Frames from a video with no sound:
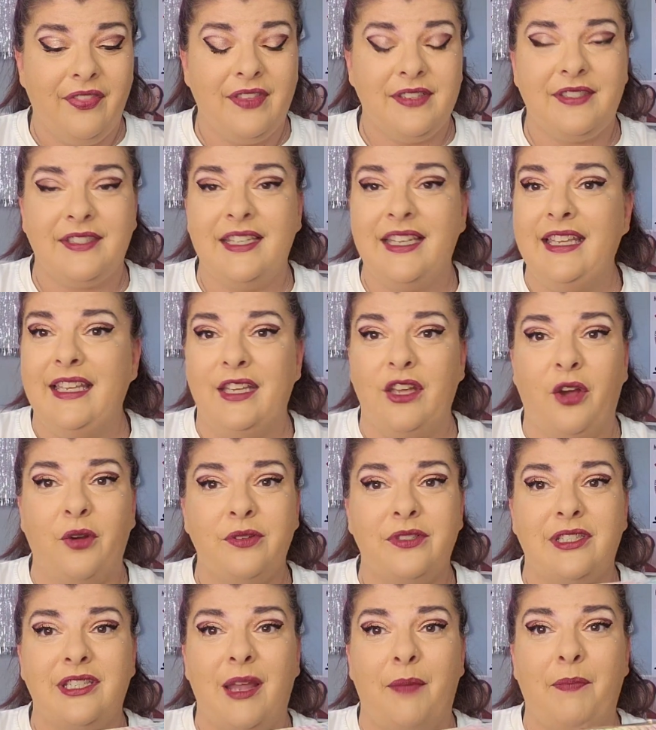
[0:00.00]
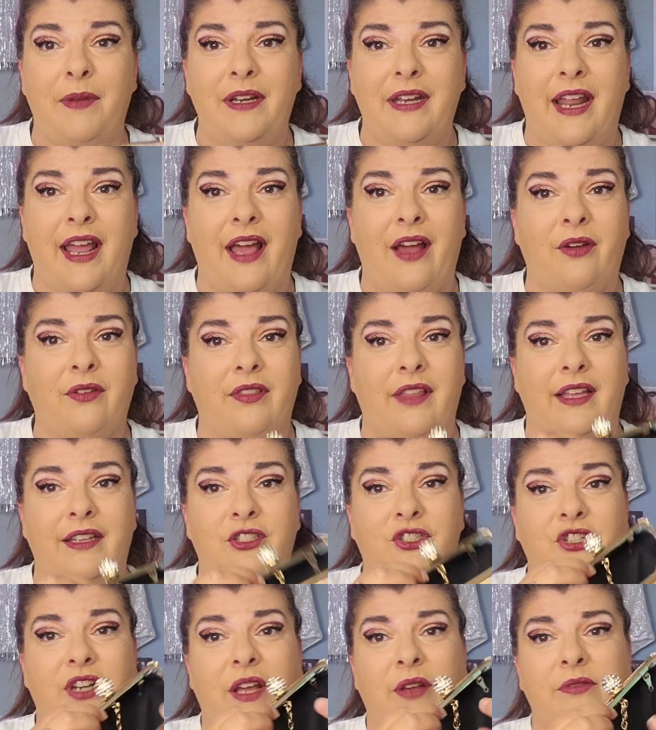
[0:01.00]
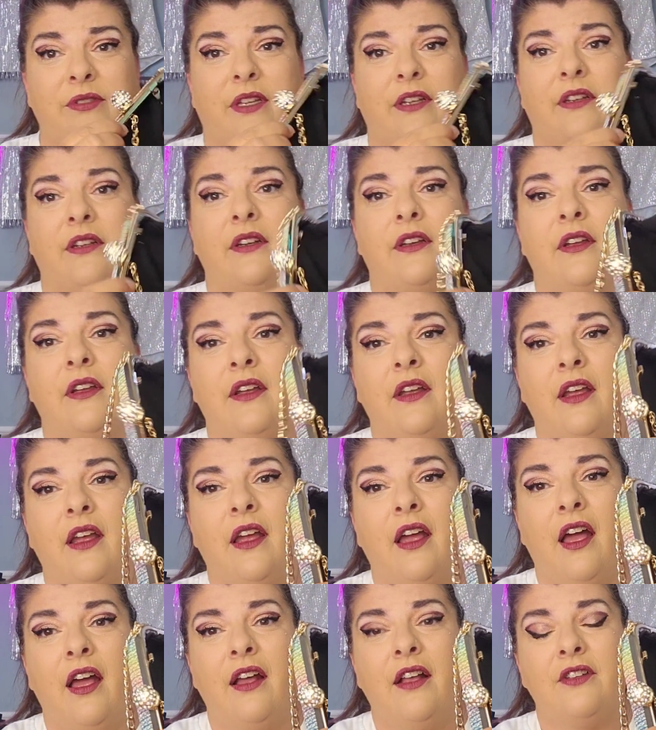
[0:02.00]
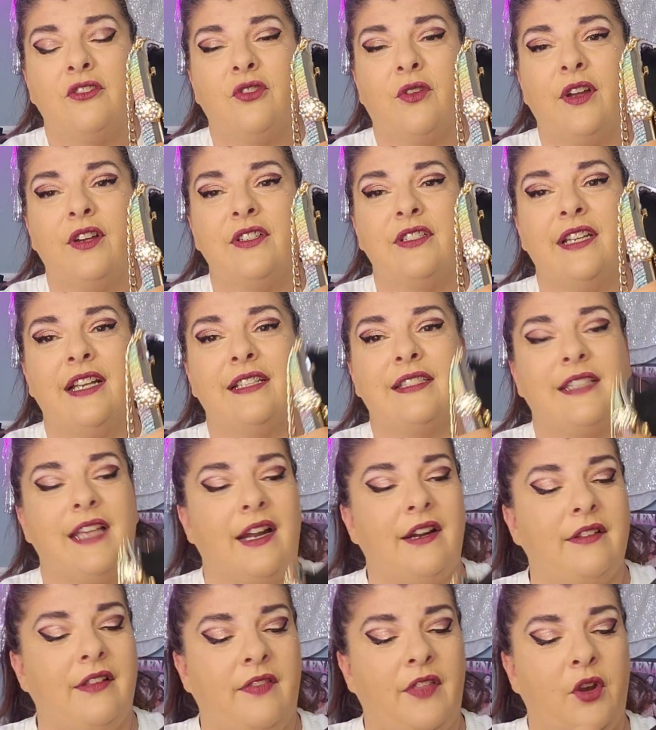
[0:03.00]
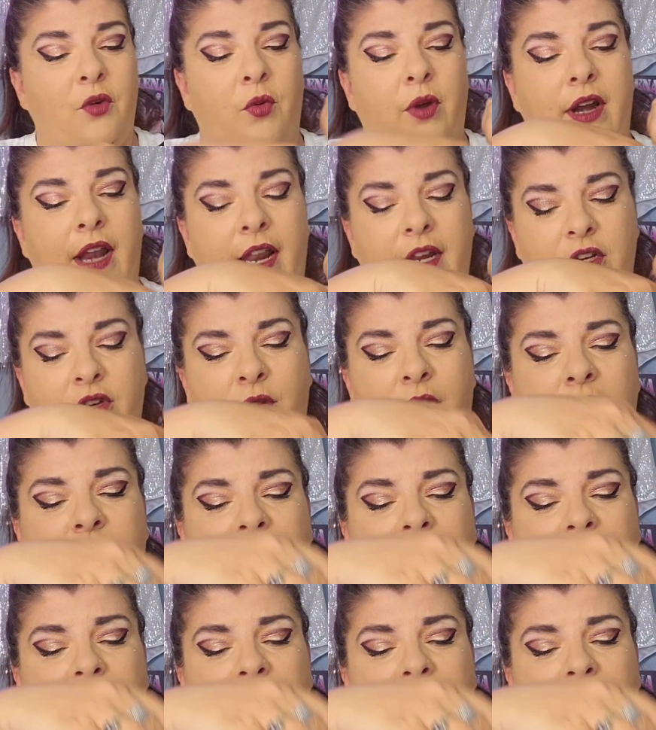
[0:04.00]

The CEO stepping down like schnauzer. So here's the inside of the little one. And you